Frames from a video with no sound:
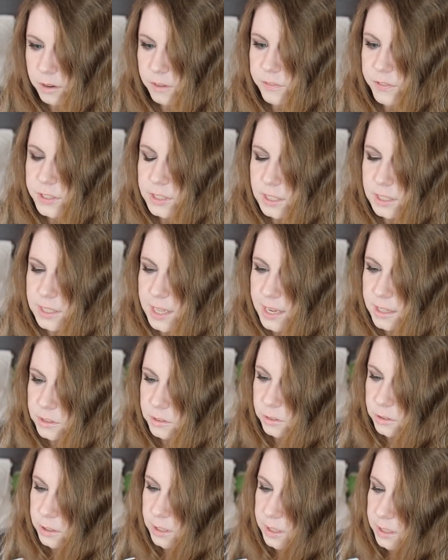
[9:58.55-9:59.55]
it fits in his hands
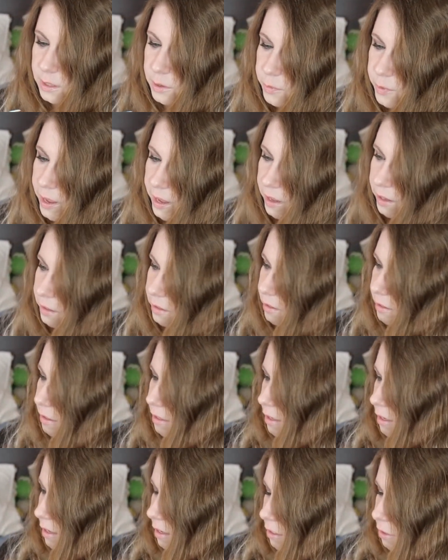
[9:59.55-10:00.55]
really well.
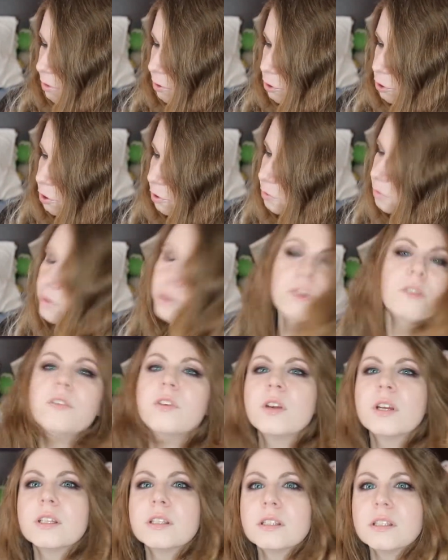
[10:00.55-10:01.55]
Don't know if you
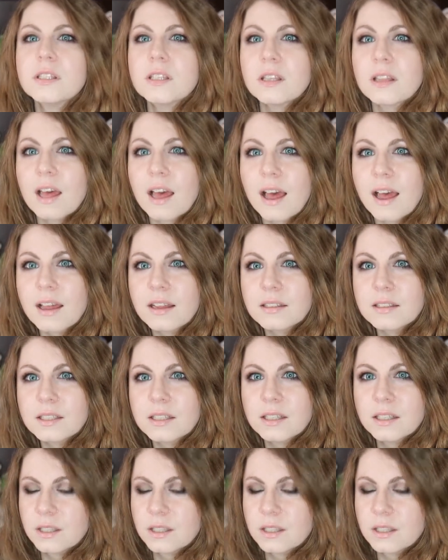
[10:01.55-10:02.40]
can see that,